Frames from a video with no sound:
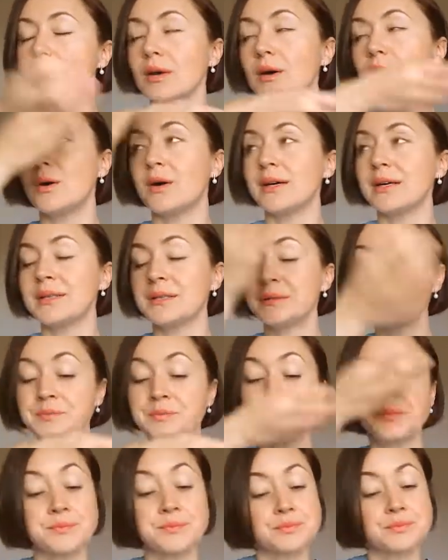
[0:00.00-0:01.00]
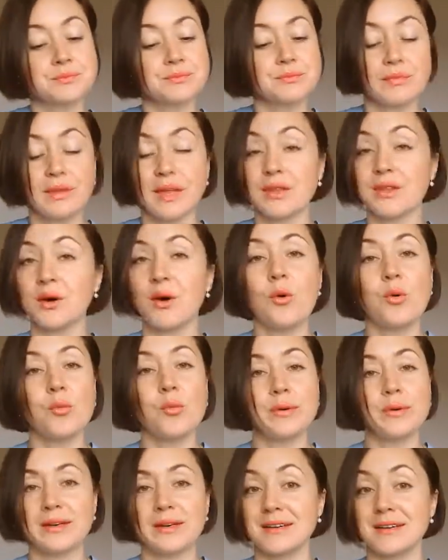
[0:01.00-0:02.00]
Oh, the
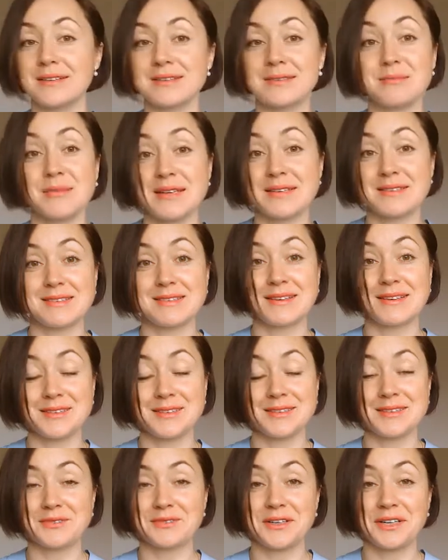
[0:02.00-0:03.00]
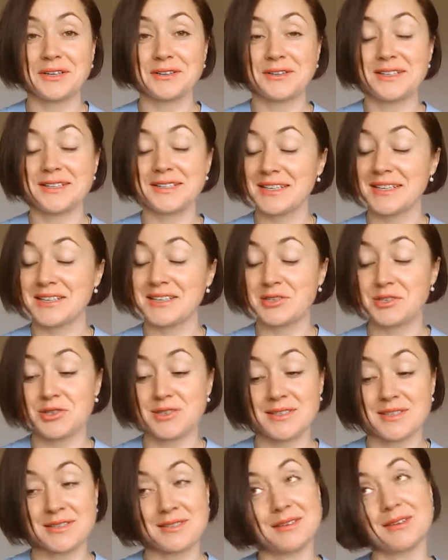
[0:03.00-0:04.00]
opening is amazing in this fragrance. It's
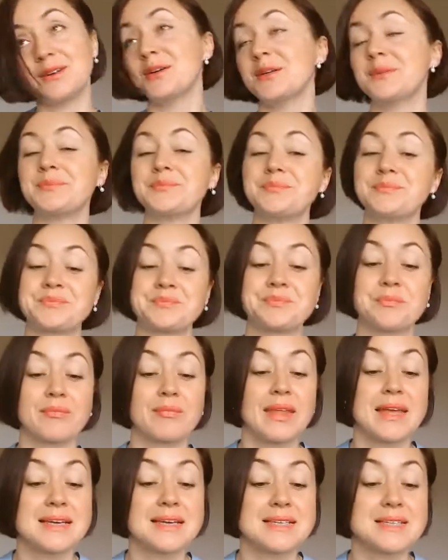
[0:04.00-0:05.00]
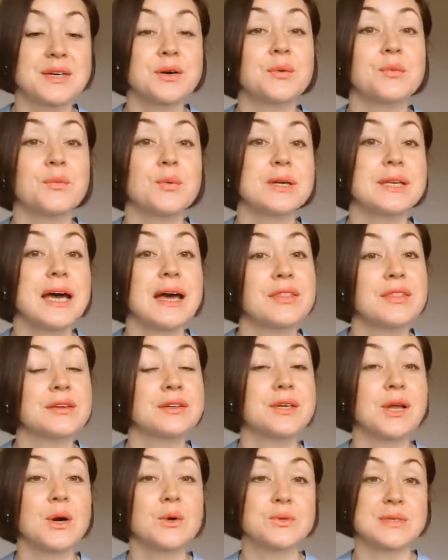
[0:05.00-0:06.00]
just, oh. So what are the
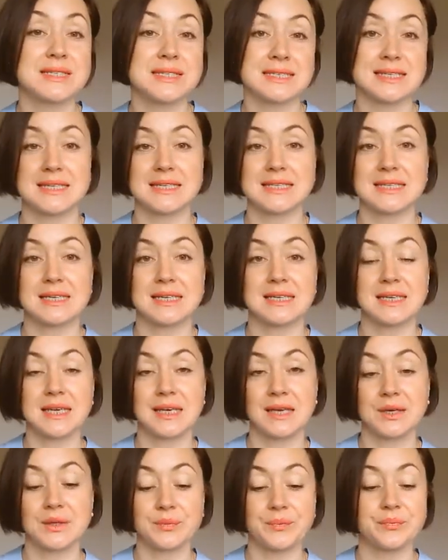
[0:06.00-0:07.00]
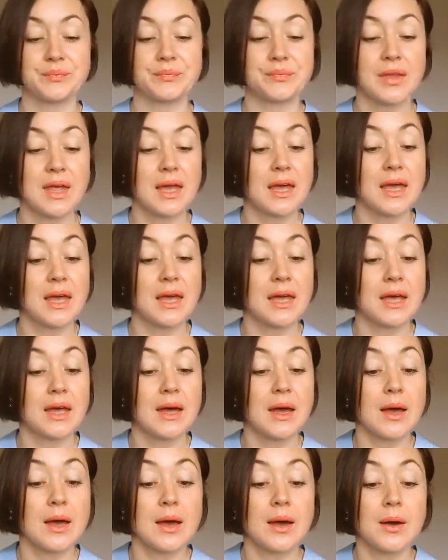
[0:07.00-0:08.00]
notes listed here?
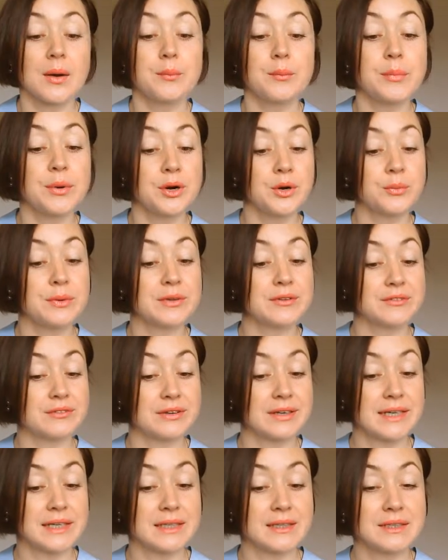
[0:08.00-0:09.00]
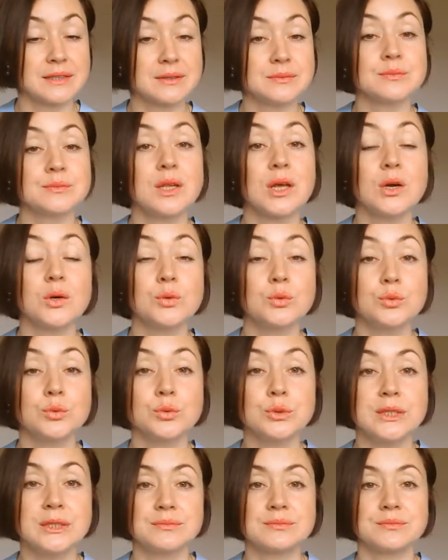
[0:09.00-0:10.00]
Bourbon vanilla,
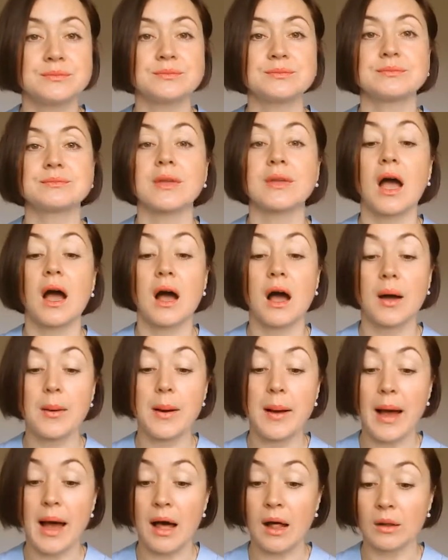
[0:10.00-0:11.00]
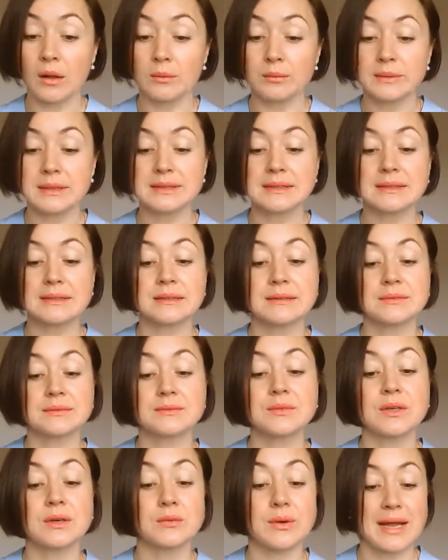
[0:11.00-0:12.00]
oud, almond,
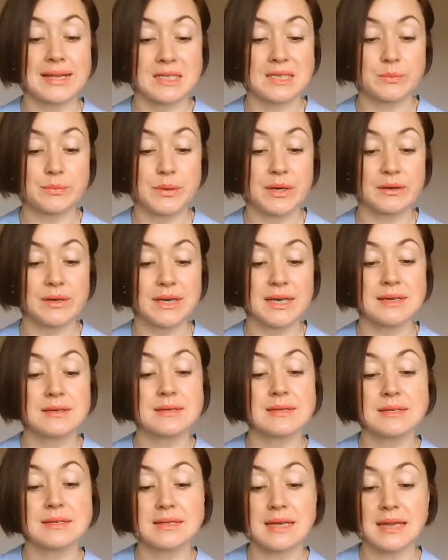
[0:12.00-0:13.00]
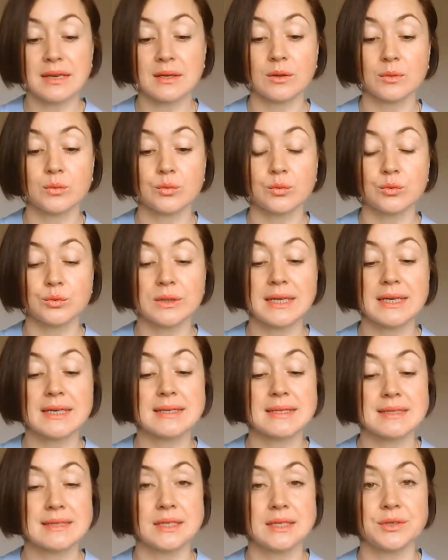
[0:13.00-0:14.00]
raspberry, sandalwood,
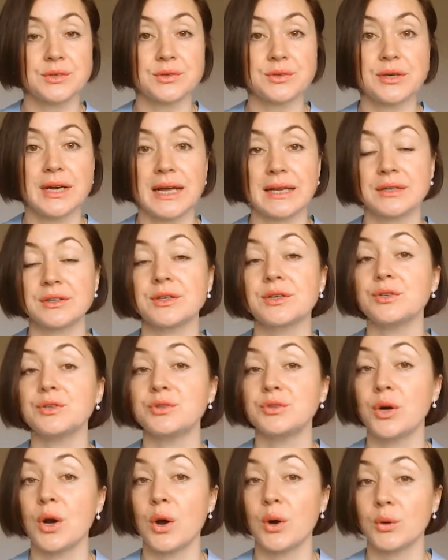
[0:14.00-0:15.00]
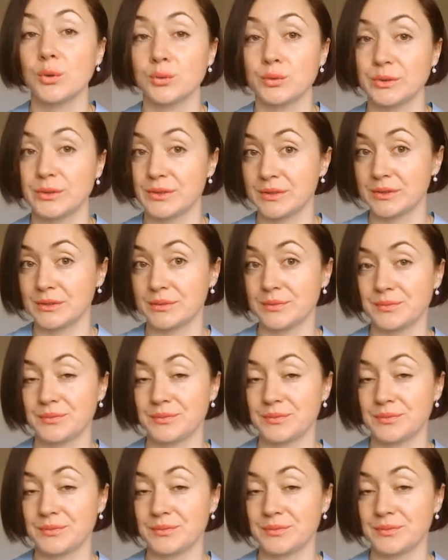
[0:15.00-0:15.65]
cedar and rose.